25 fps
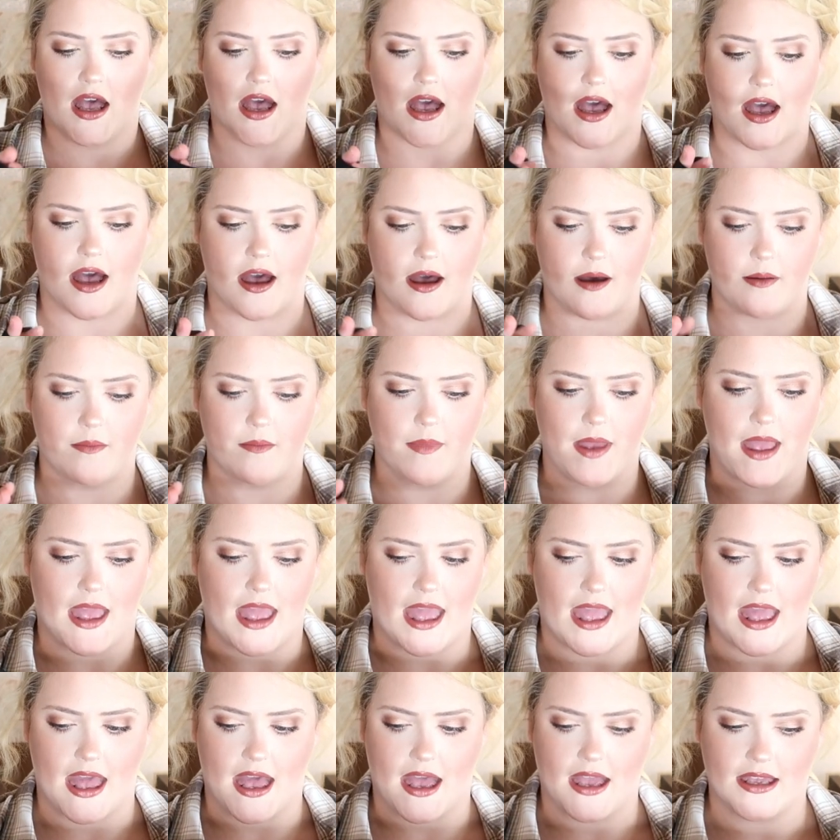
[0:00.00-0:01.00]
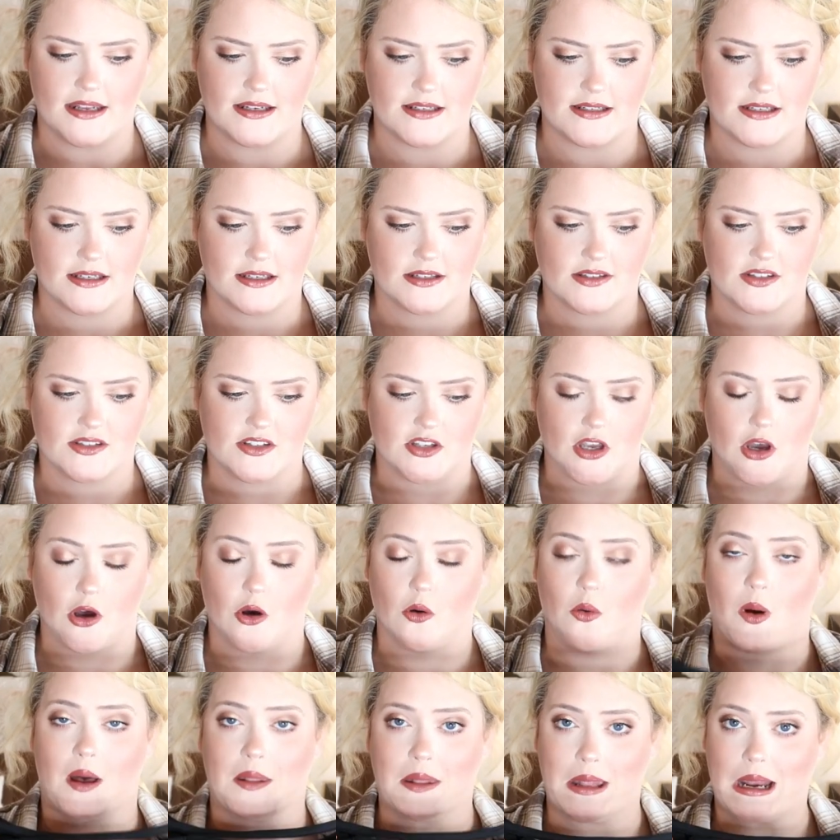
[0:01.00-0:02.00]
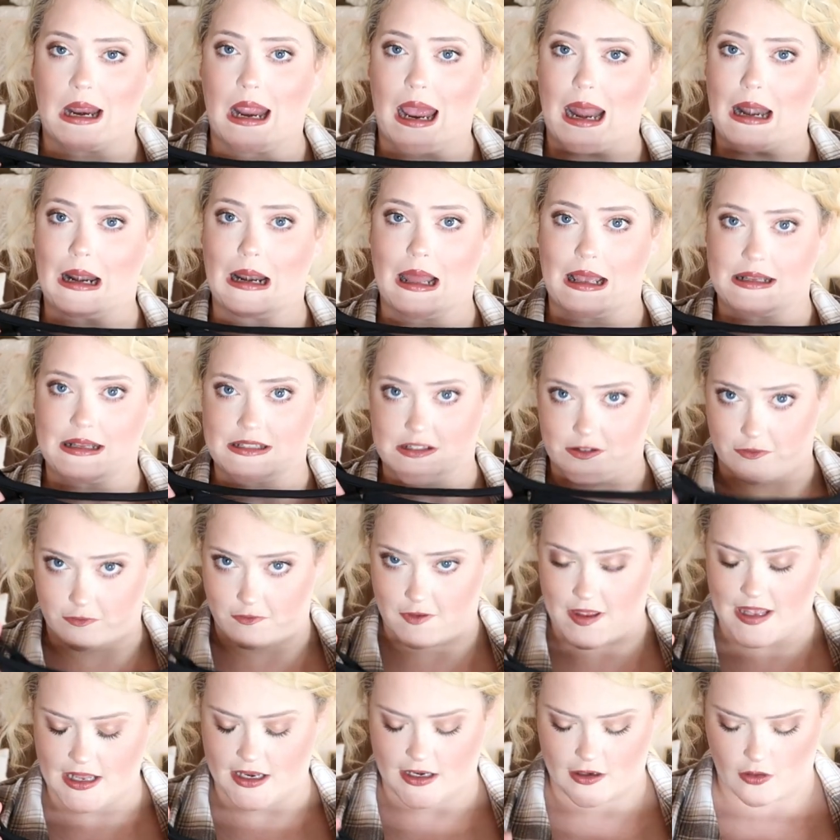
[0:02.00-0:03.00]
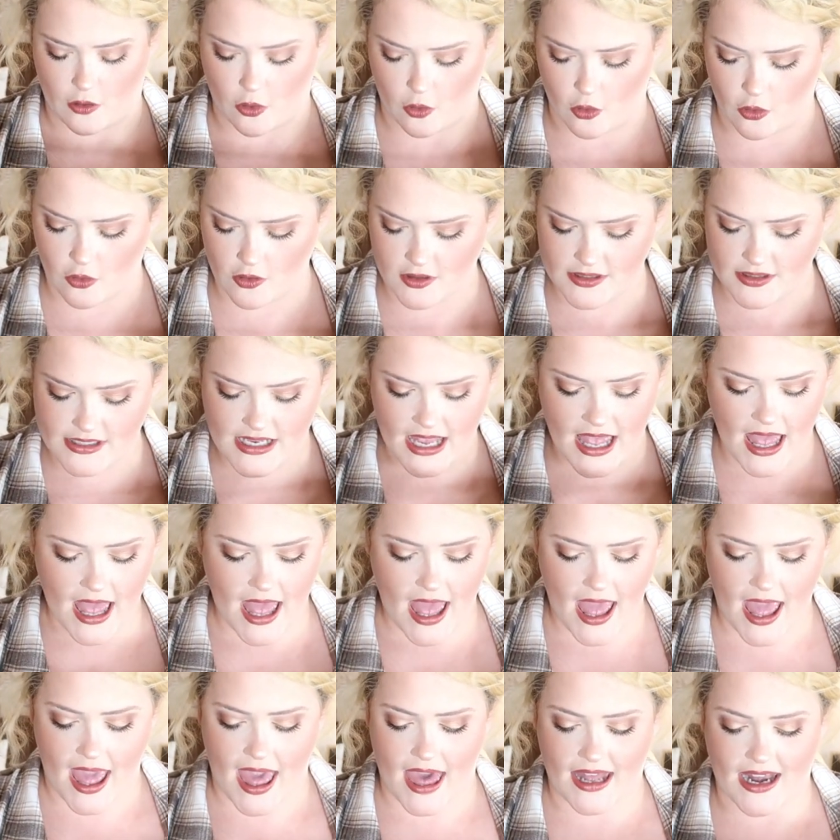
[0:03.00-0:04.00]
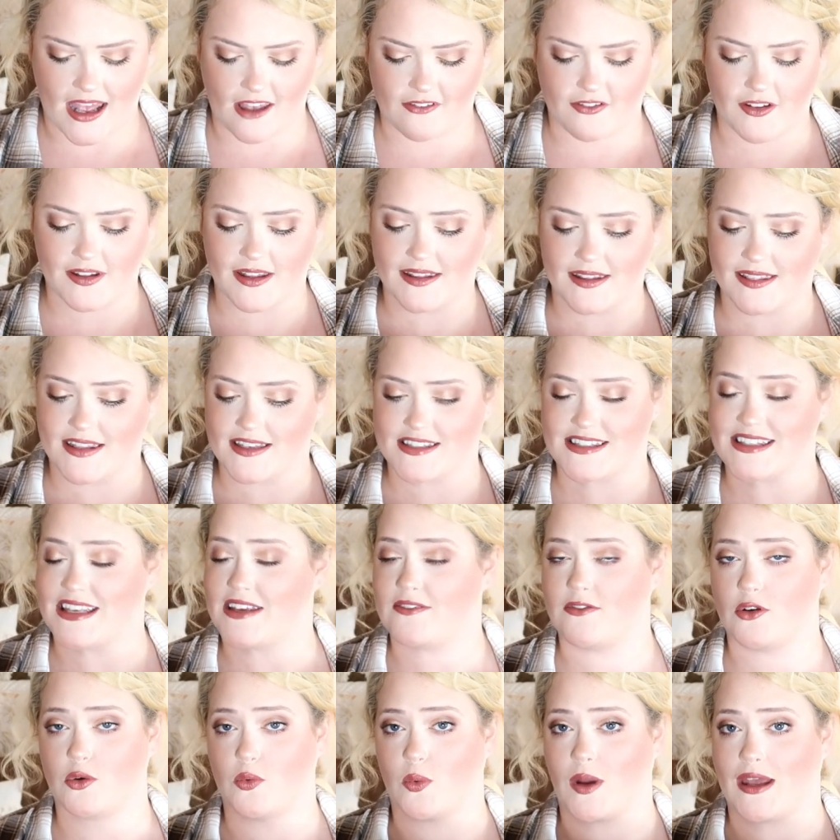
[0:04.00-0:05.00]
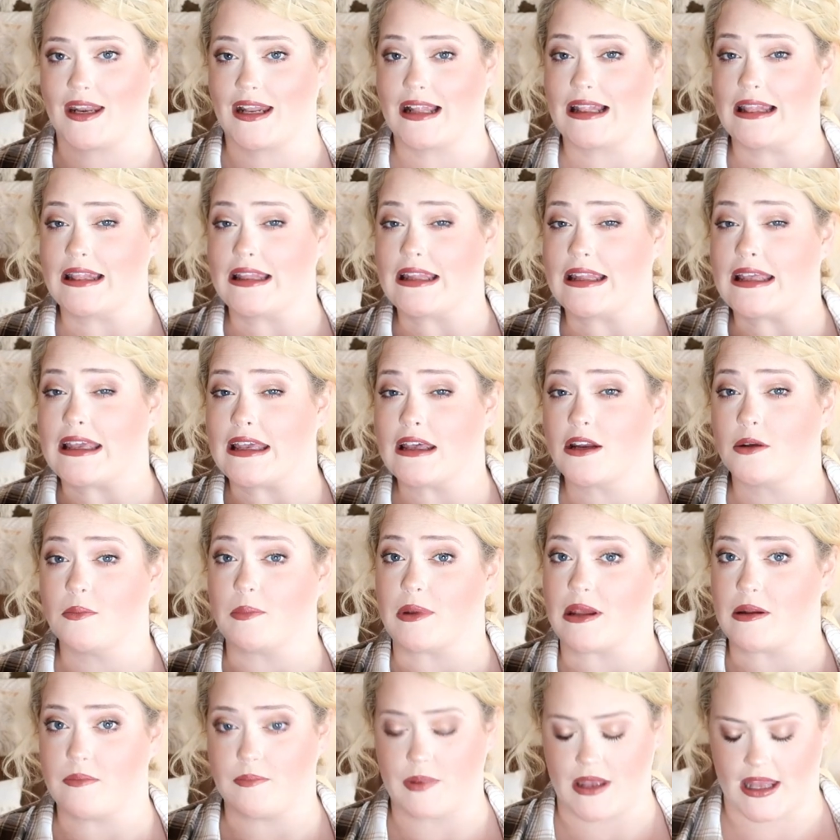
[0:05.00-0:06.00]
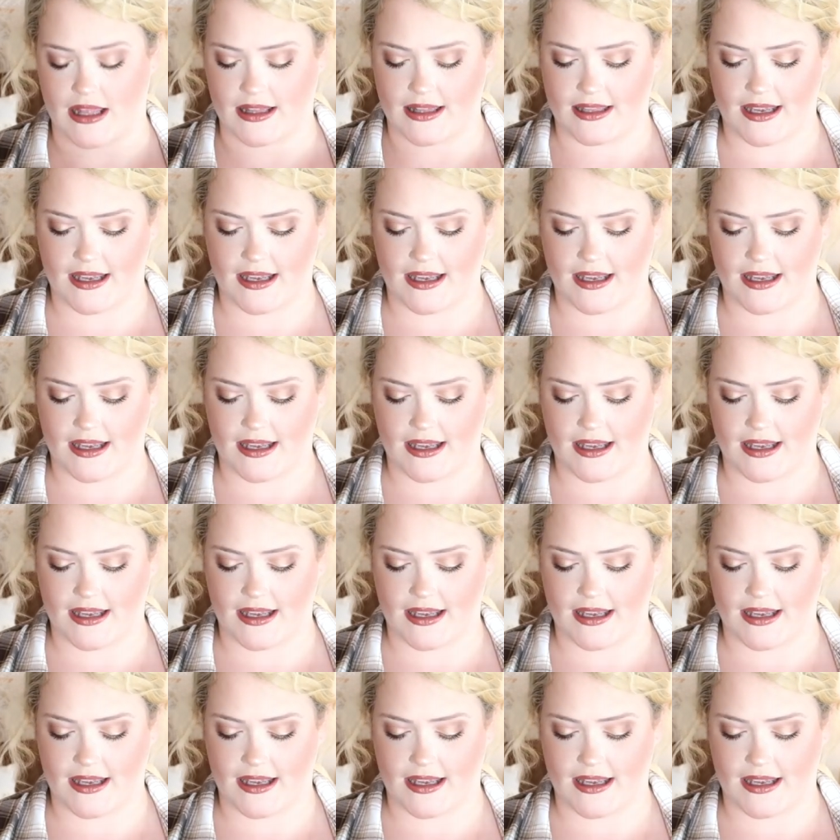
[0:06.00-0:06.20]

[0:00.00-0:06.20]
and so they got a lot to fit and hold, and I feel like this even ran a little bit big.